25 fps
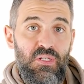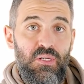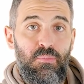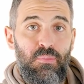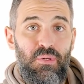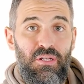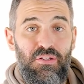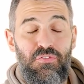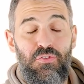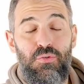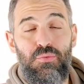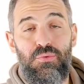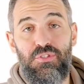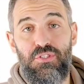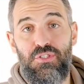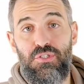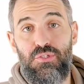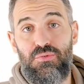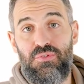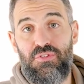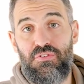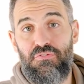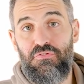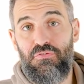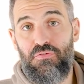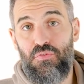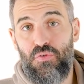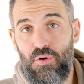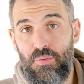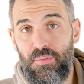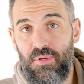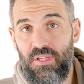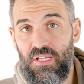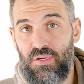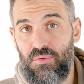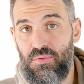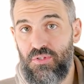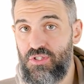But if you were to use the
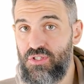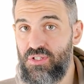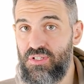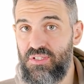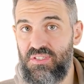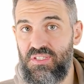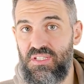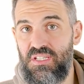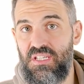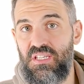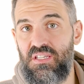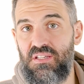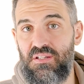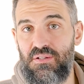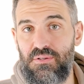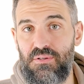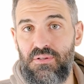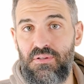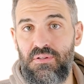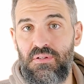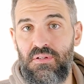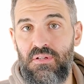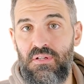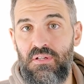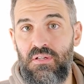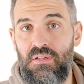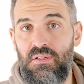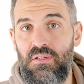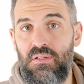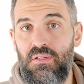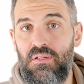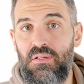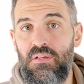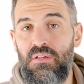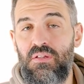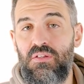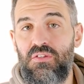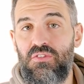formula, which you can see here,
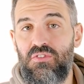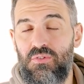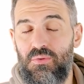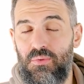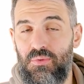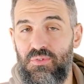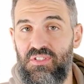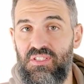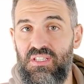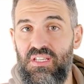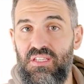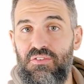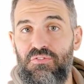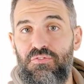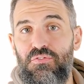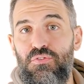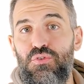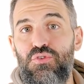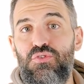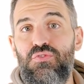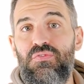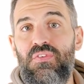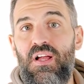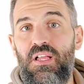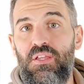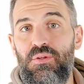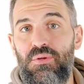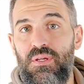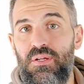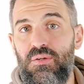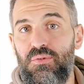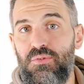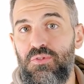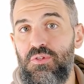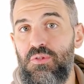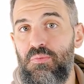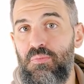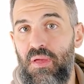so we set future value
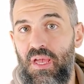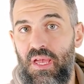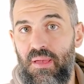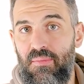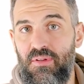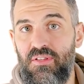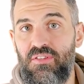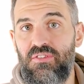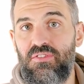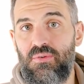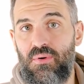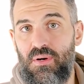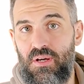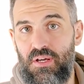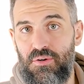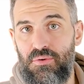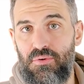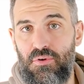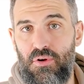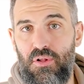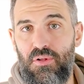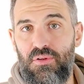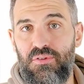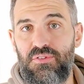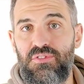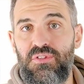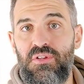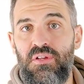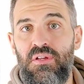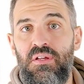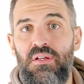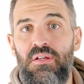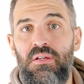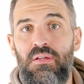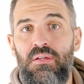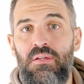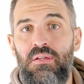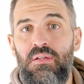equal to the payment, so $100,
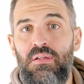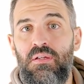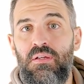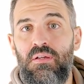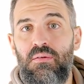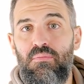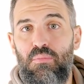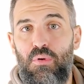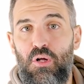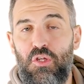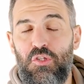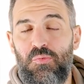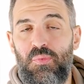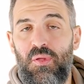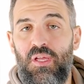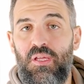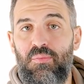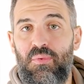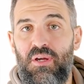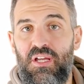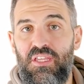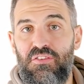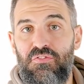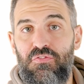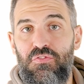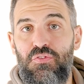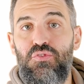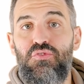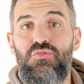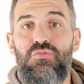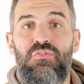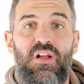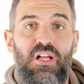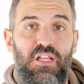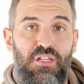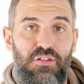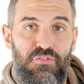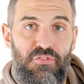multiplied by the future
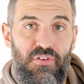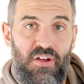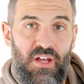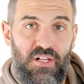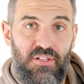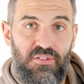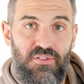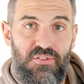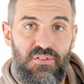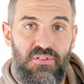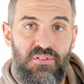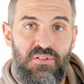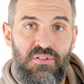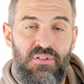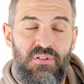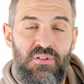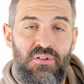value factor,